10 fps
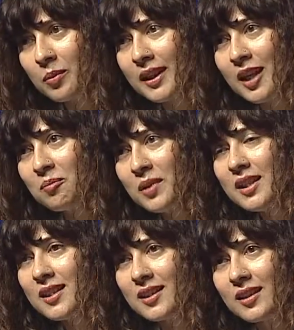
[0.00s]
but that
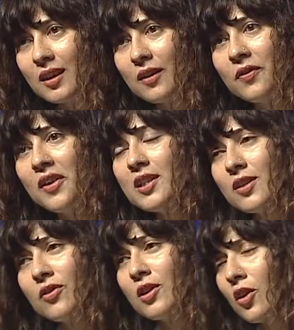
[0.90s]
means a very
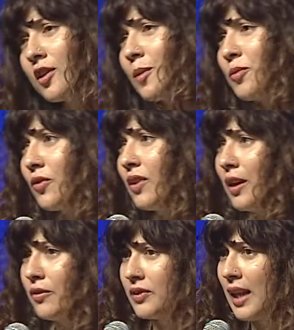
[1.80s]
different concept of
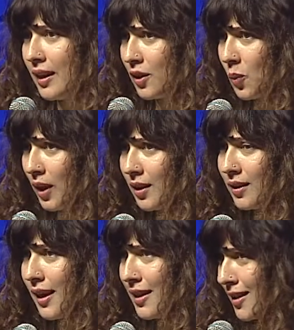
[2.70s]
love than the one
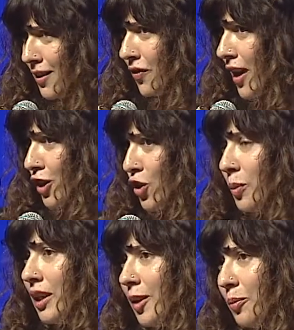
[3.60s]
that is in fact
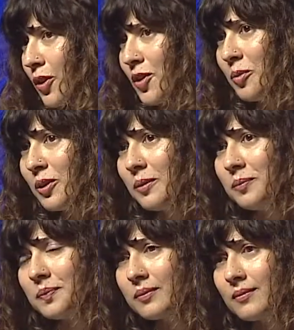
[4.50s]
humanly possible.
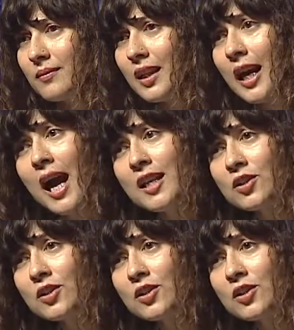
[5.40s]
And it